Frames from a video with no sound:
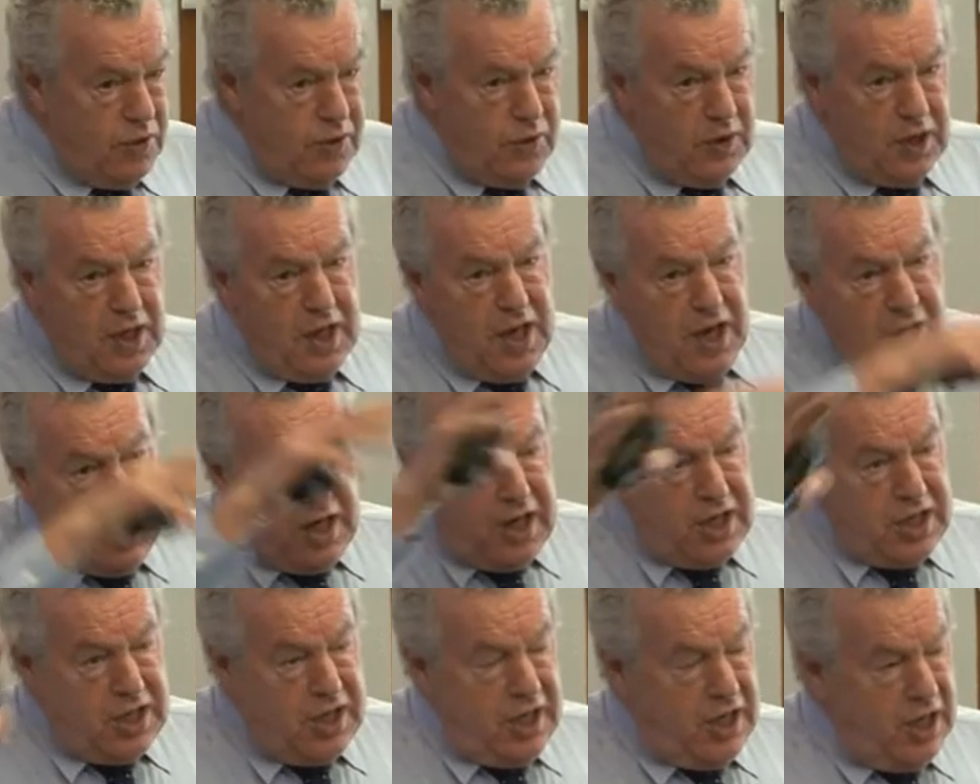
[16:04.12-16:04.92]
called the
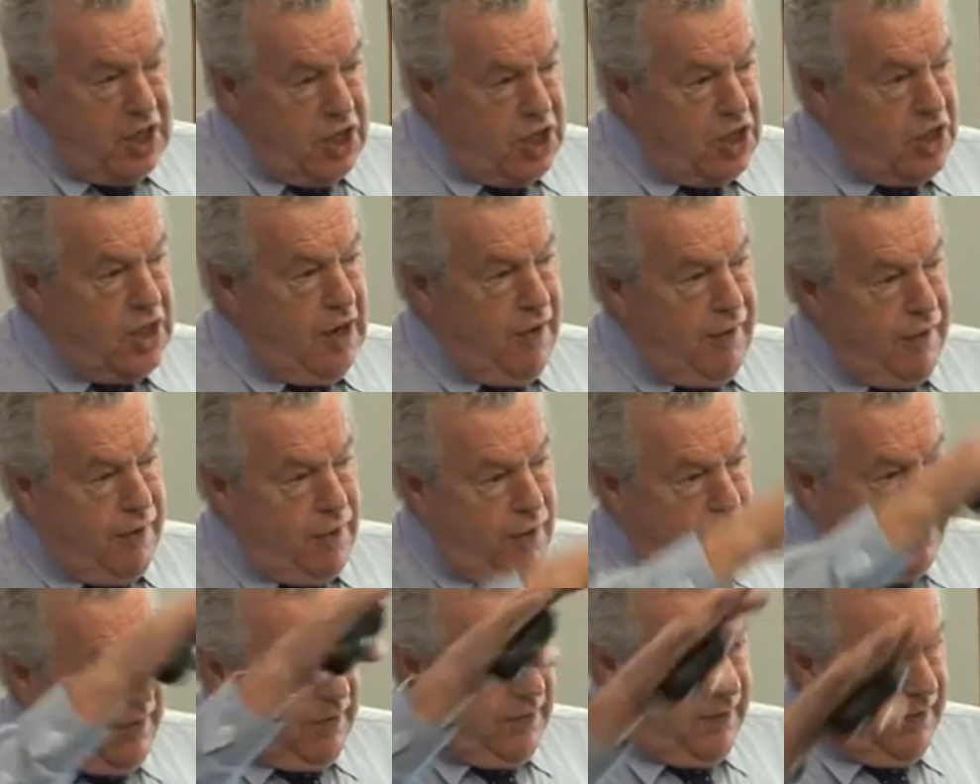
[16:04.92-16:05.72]
carnitine
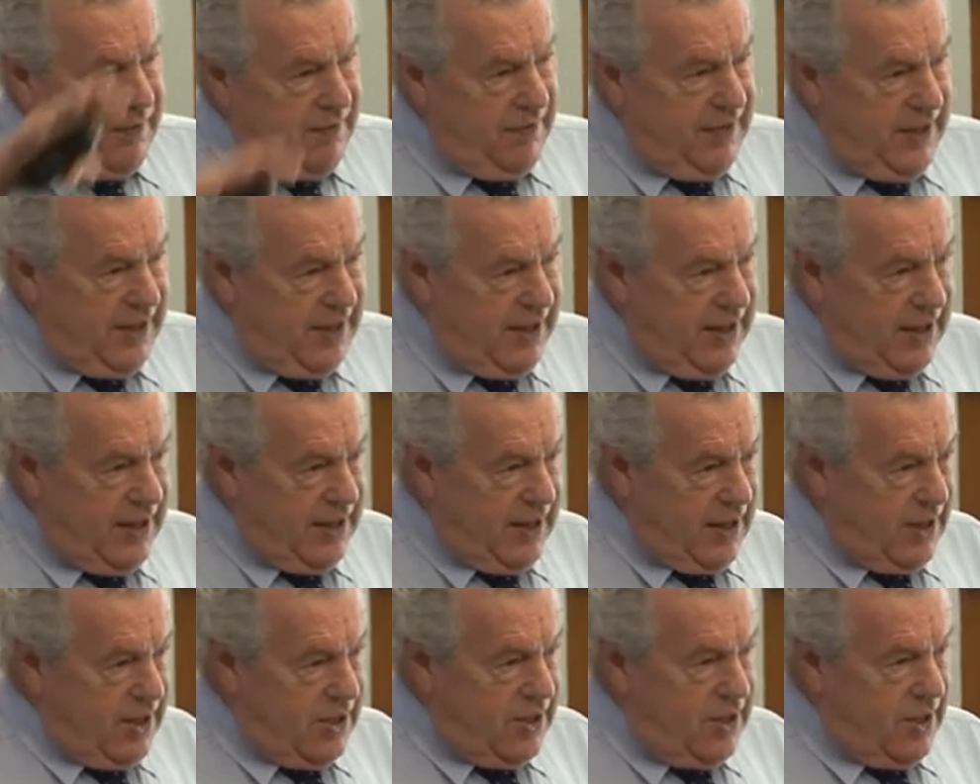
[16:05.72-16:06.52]
shuffle.
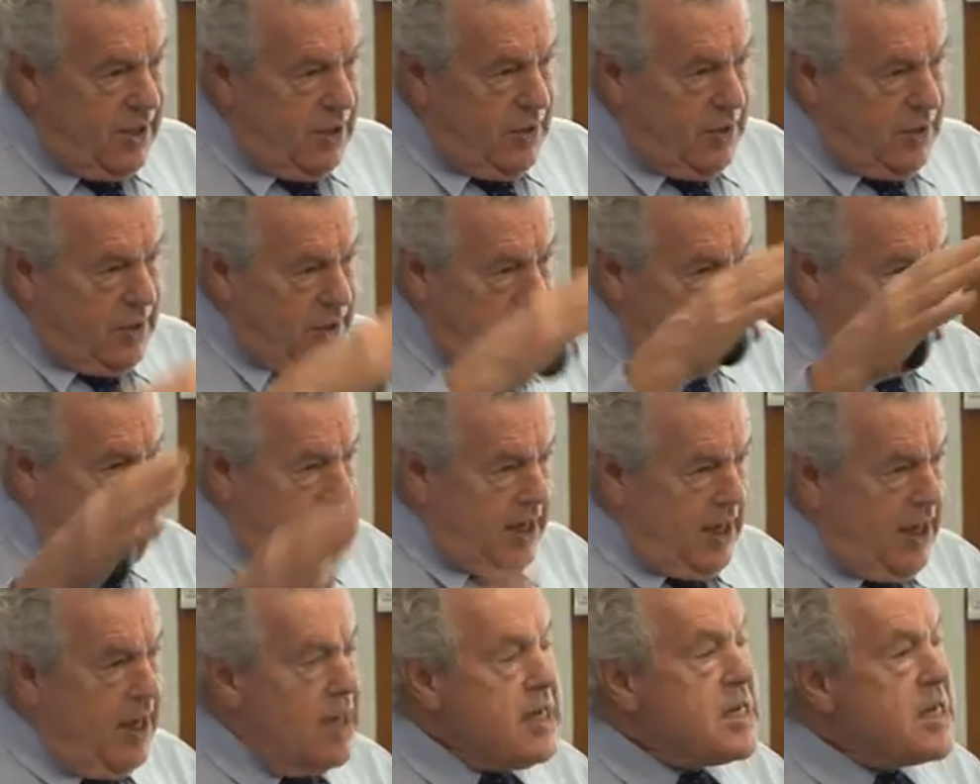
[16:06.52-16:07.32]
So we'll
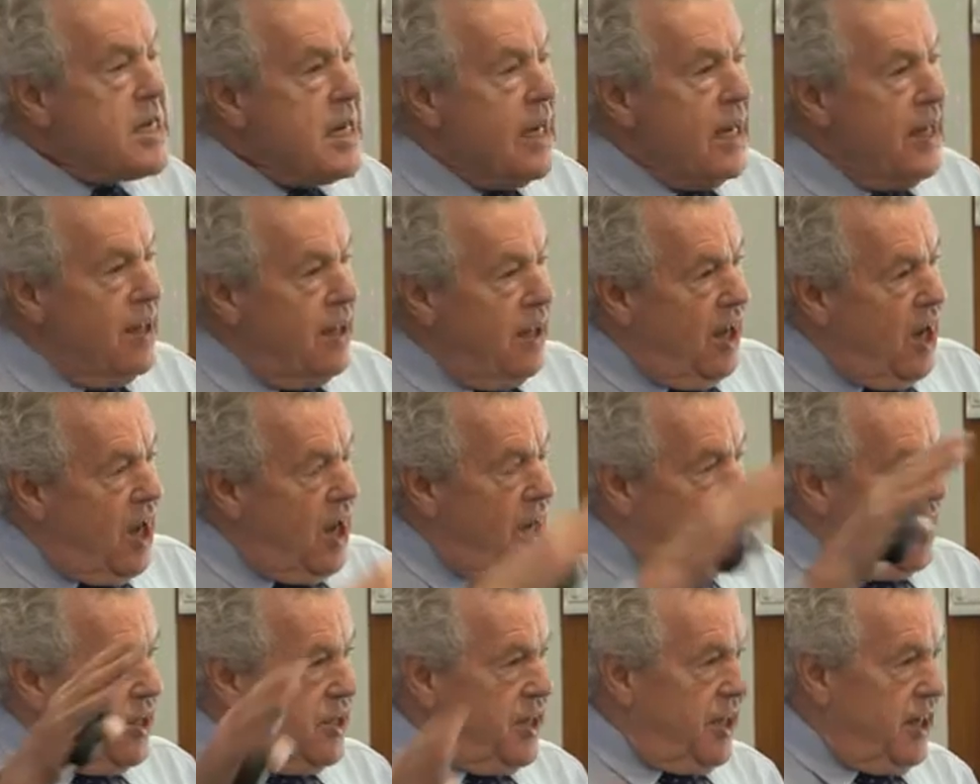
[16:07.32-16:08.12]
see
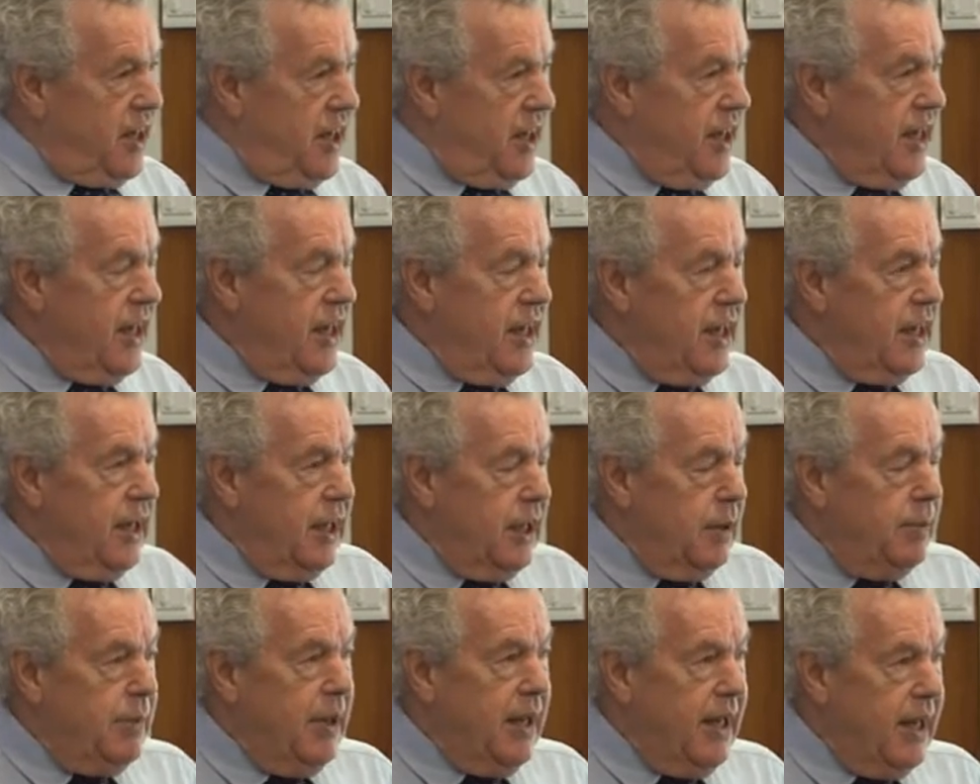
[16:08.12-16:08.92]
carnitine again a
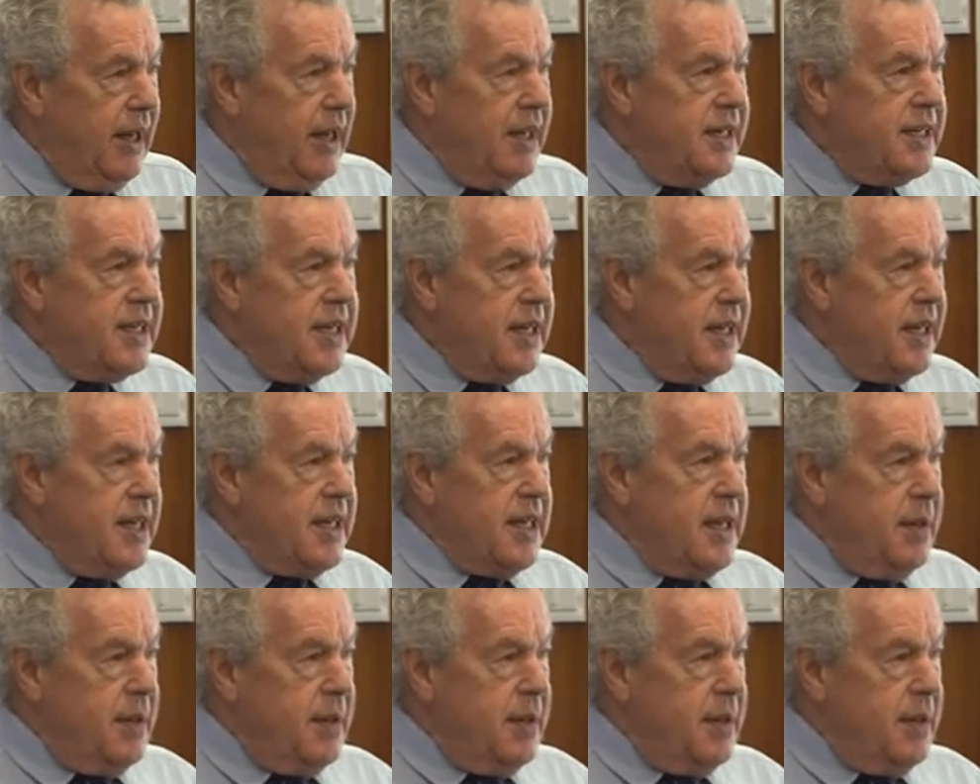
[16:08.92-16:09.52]
little bit later,